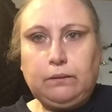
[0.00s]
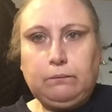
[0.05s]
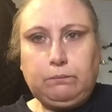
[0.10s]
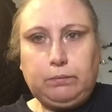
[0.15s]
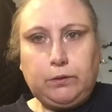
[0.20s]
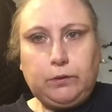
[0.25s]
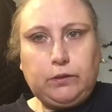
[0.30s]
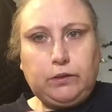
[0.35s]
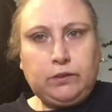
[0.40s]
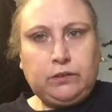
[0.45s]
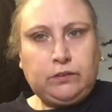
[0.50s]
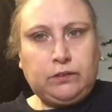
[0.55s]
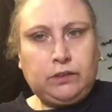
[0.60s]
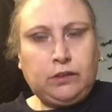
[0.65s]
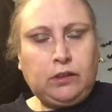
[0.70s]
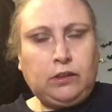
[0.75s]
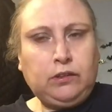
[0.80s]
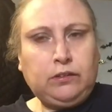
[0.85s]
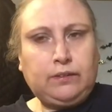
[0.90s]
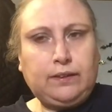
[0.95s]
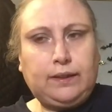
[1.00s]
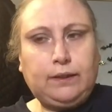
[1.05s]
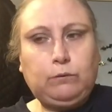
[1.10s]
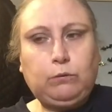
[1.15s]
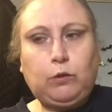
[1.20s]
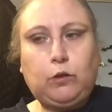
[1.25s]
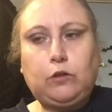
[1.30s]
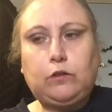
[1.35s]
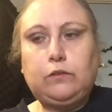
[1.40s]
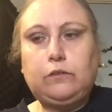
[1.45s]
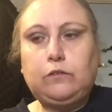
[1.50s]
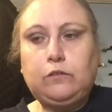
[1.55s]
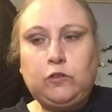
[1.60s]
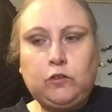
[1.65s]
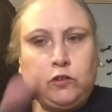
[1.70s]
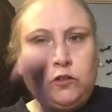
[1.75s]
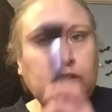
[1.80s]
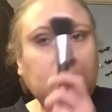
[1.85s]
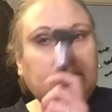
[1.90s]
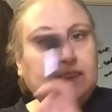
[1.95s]
But the Ciate one
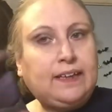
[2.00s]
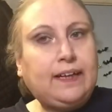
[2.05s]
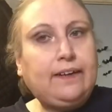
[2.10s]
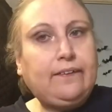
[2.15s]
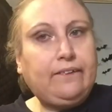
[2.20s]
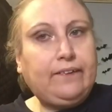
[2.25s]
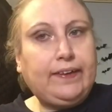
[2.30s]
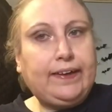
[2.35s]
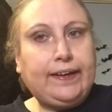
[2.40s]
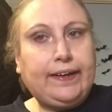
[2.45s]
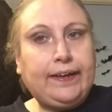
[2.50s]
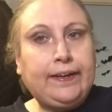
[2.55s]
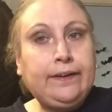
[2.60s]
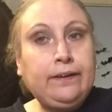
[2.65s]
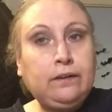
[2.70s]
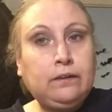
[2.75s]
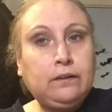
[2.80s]
just sat there,